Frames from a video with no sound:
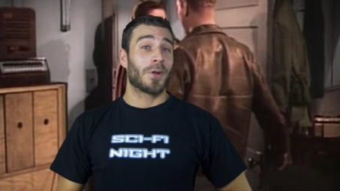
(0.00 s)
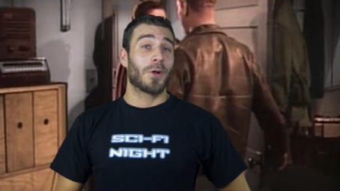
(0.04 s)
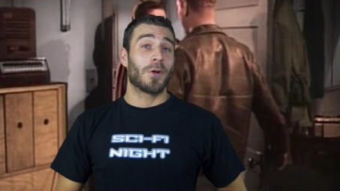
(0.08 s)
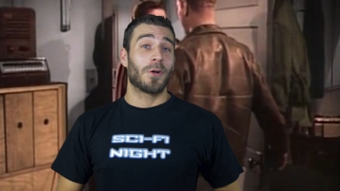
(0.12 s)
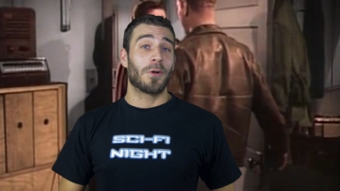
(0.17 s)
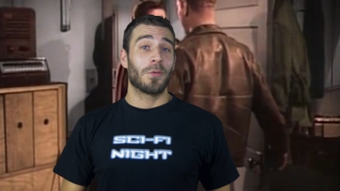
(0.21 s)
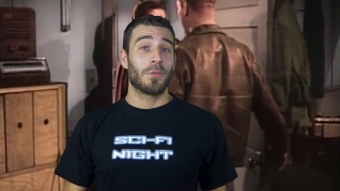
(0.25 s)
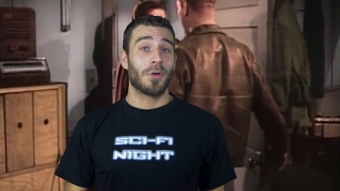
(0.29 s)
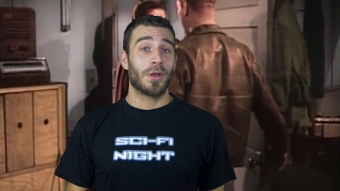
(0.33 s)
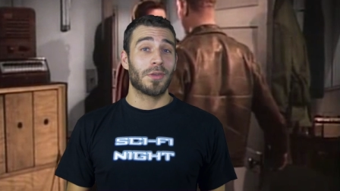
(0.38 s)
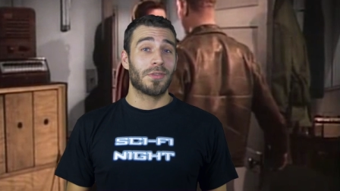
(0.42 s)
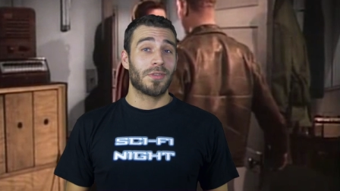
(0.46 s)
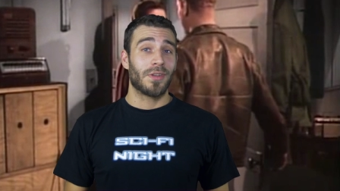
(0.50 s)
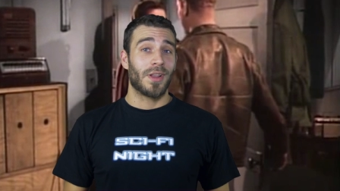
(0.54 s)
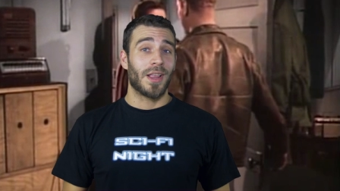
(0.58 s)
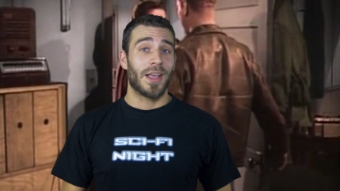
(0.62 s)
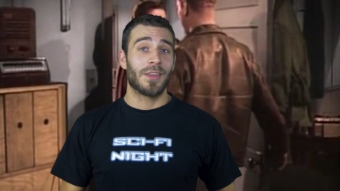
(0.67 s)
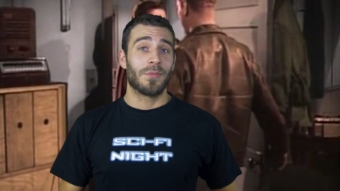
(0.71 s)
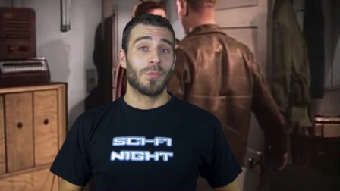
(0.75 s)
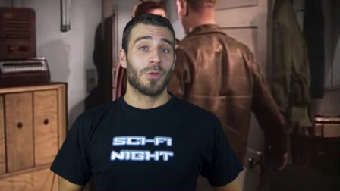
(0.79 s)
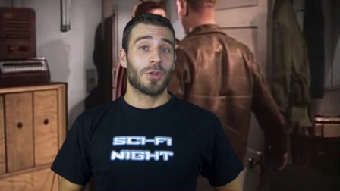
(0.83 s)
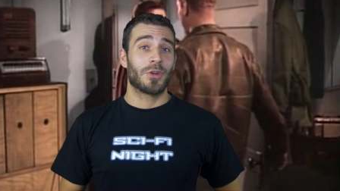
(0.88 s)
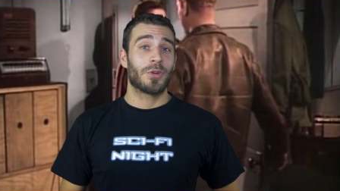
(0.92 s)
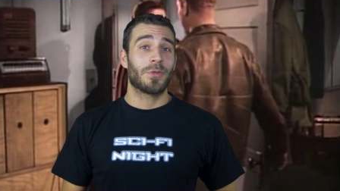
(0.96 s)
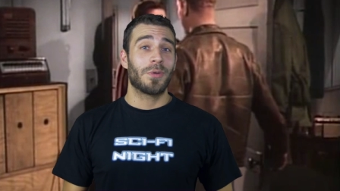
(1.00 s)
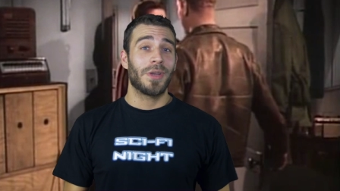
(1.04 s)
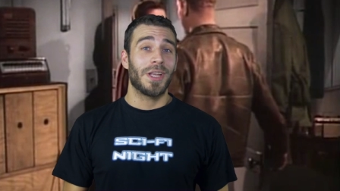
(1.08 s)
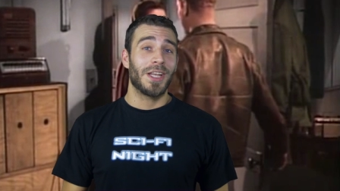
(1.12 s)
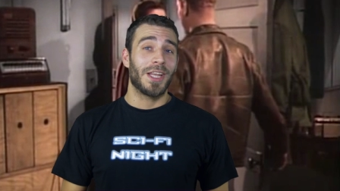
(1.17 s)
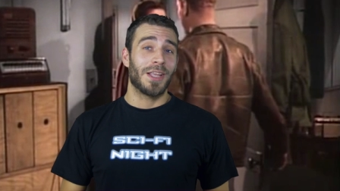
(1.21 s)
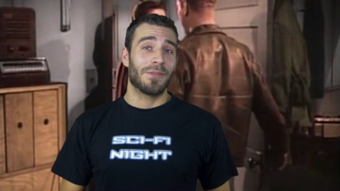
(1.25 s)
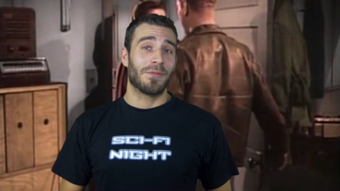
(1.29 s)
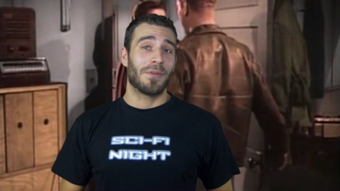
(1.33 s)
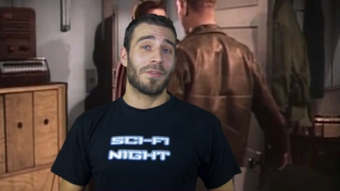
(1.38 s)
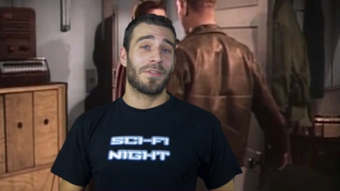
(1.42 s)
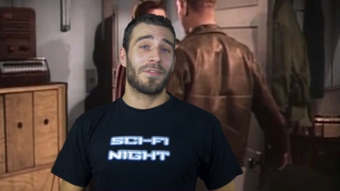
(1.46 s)
Kurt Russell as
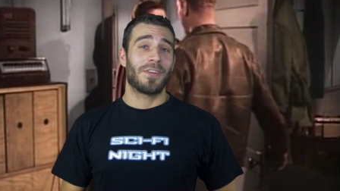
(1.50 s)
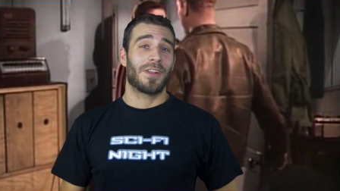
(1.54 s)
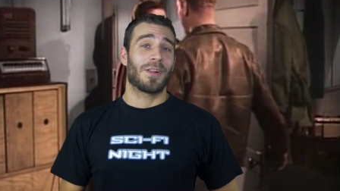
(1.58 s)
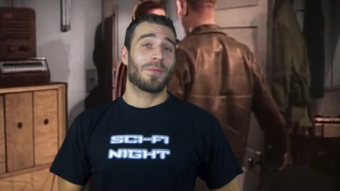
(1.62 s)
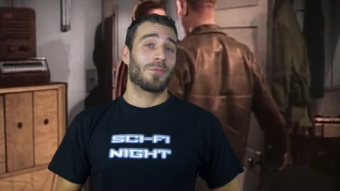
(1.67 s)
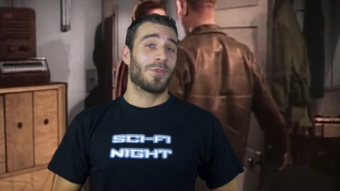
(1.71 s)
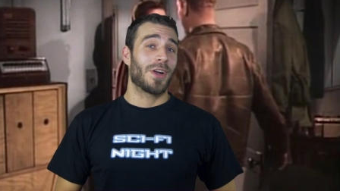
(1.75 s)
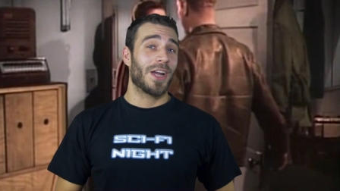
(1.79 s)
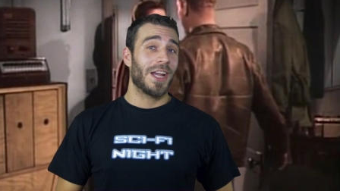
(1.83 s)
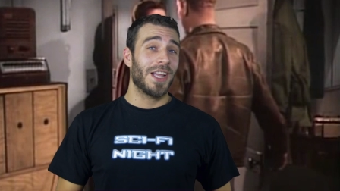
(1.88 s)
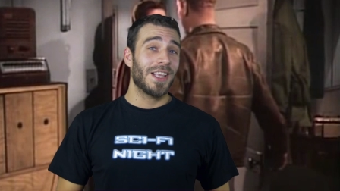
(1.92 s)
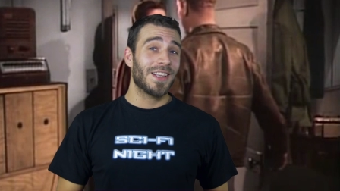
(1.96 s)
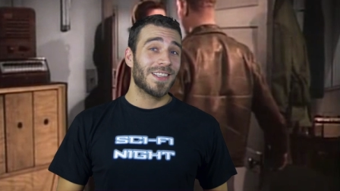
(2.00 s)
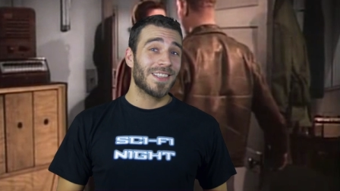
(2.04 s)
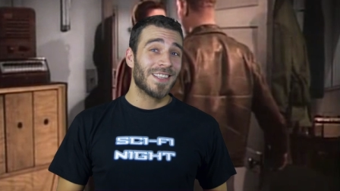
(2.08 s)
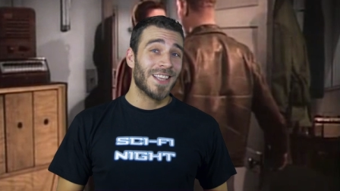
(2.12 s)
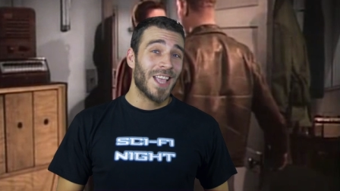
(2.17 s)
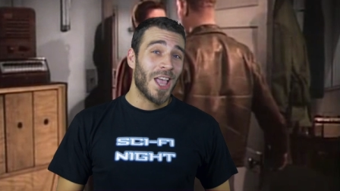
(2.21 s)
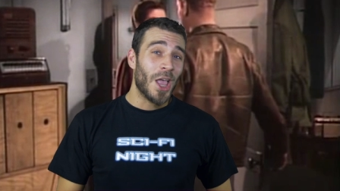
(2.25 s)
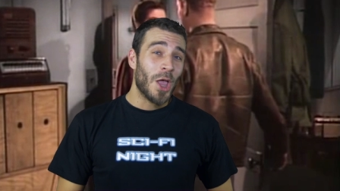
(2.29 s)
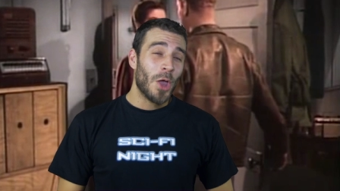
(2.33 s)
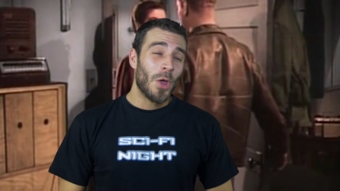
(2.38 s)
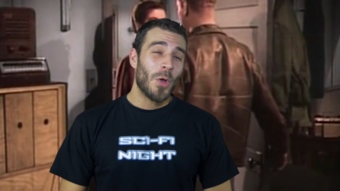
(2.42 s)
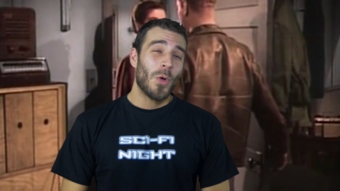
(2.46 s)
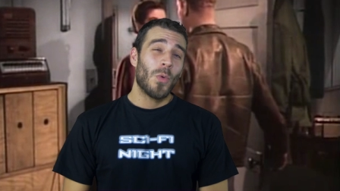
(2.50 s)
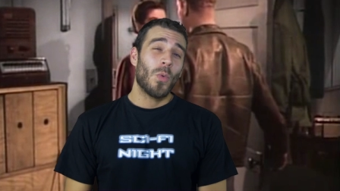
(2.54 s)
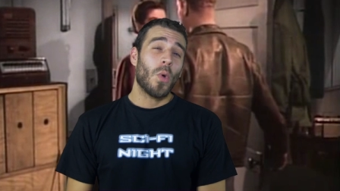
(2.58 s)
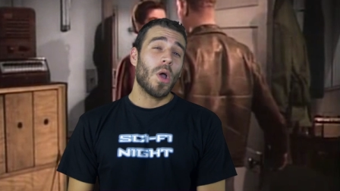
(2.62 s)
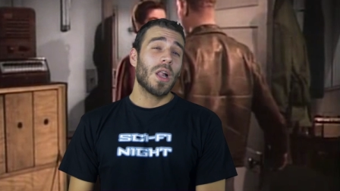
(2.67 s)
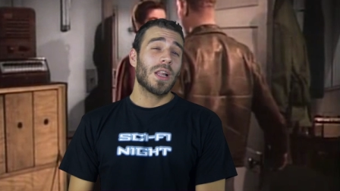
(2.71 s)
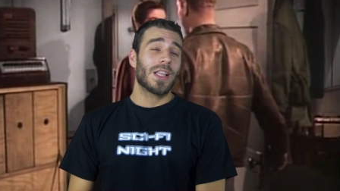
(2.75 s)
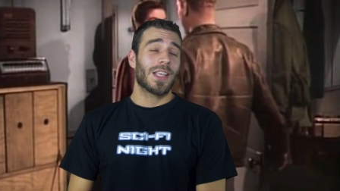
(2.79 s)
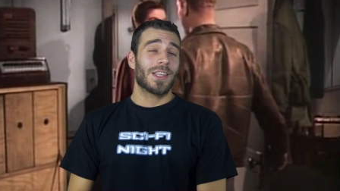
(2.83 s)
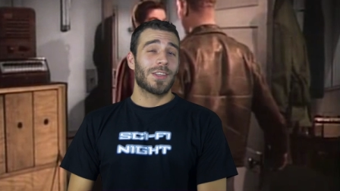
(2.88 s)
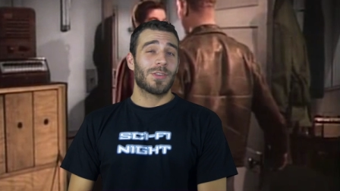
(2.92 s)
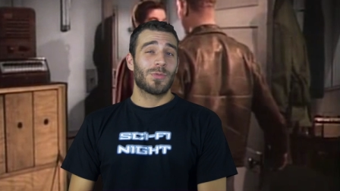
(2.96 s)
MacReady in the film, right?
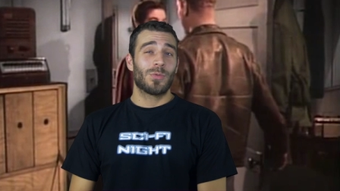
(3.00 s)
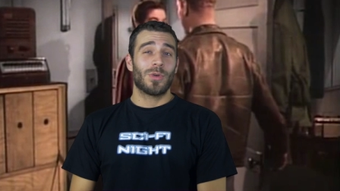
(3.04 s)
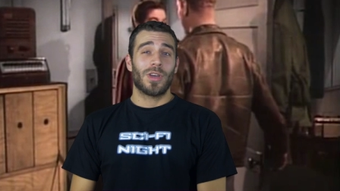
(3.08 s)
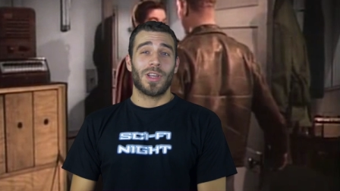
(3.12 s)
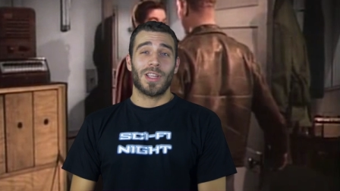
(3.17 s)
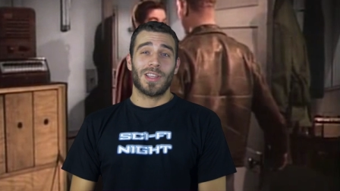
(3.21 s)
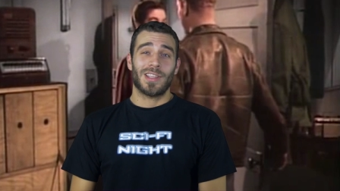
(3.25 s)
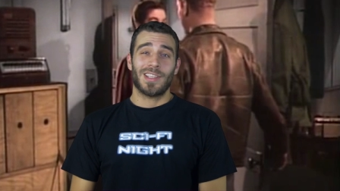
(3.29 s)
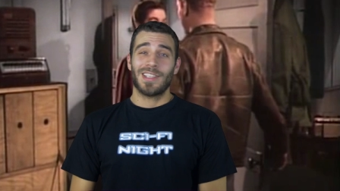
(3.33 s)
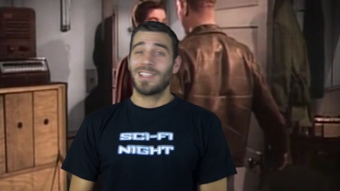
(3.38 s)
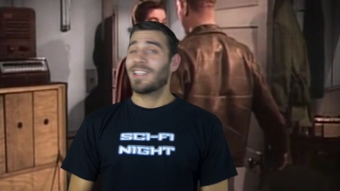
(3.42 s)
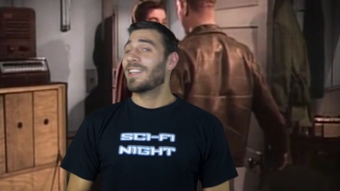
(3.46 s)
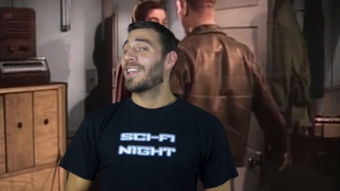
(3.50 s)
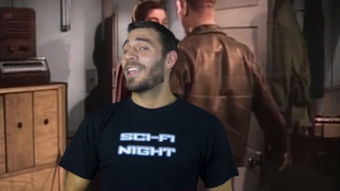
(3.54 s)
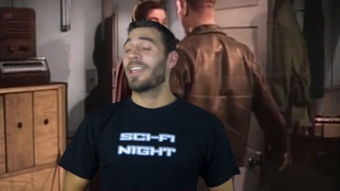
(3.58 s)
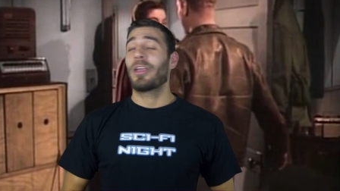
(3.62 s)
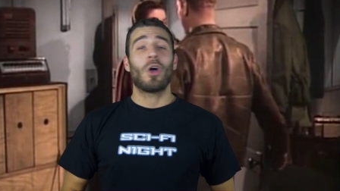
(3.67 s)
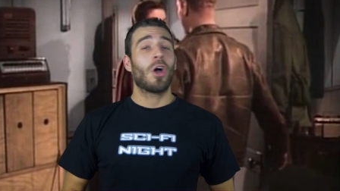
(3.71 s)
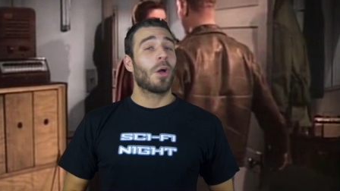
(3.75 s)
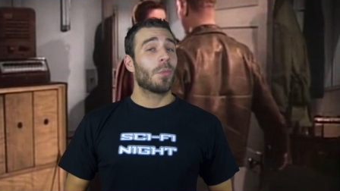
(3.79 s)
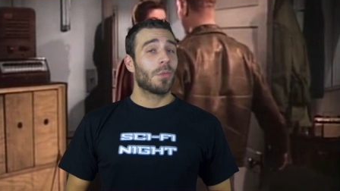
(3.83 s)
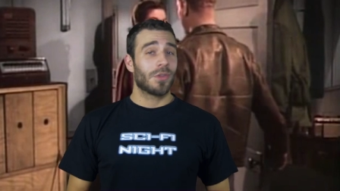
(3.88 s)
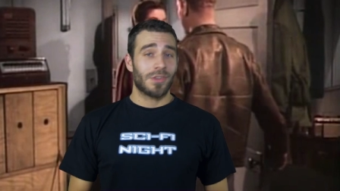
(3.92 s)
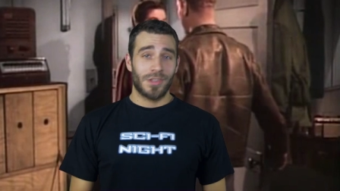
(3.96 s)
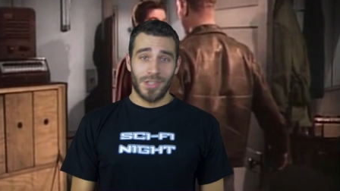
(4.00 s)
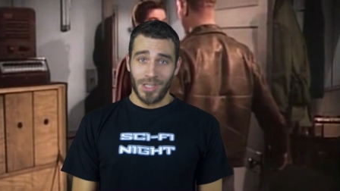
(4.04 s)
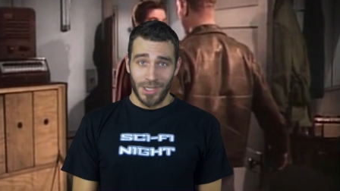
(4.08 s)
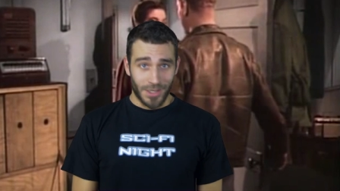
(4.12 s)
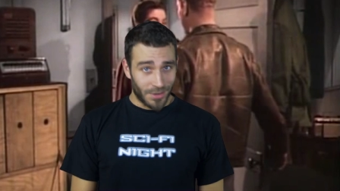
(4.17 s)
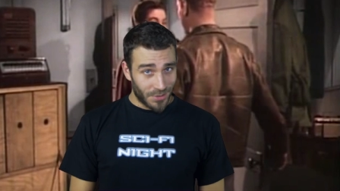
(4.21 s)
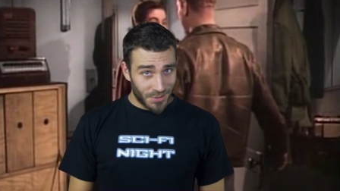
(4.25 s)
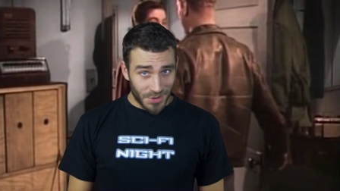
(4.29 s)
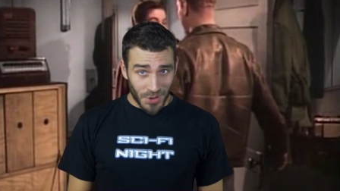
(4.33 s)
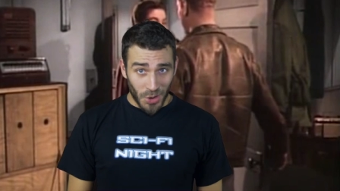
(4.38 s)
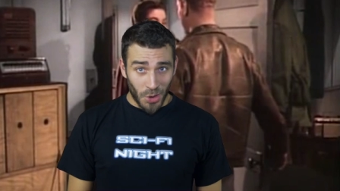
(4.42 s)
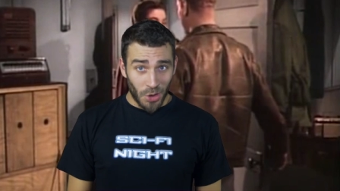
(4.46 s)
Well, guess what? He almost didn't
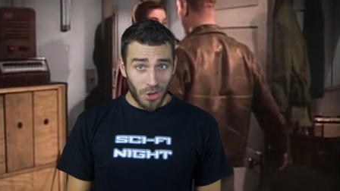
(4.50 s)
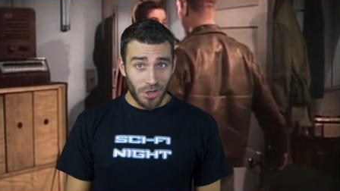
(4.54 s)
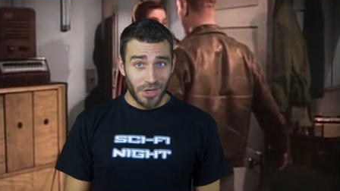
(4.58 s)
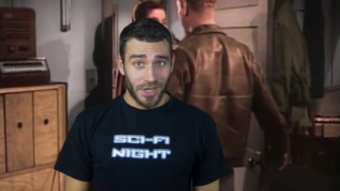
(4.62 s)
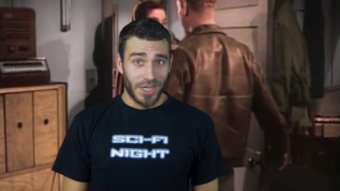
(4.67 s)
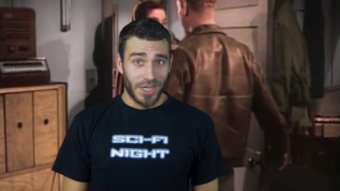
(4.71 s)
star